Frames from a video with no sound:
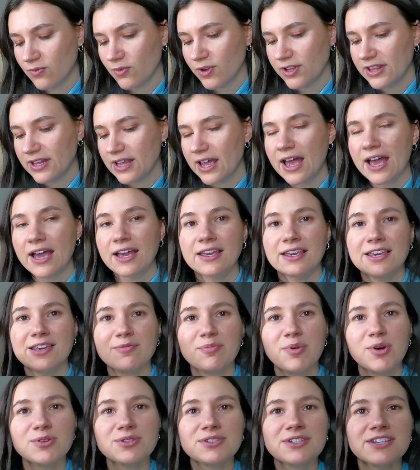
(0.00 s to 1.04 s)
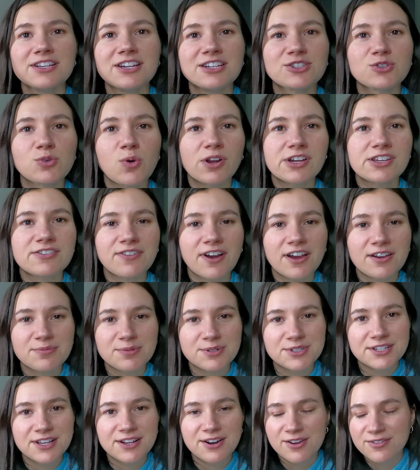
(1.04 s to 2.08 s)
What the heck? He posted a
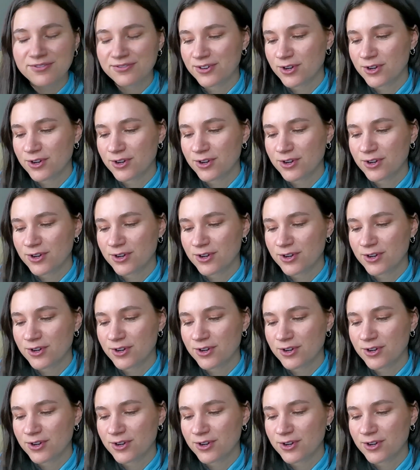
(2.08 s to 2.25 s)
25% off